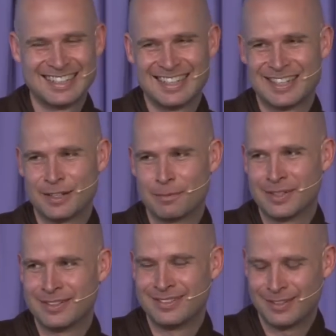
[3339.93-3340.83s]
like in a
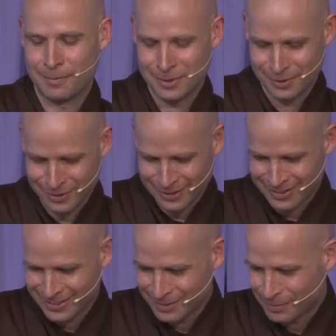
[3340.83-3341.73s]
big Dharma talk like
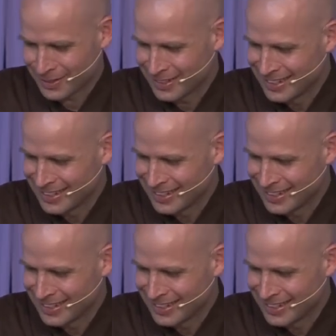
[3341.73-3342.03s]
this, but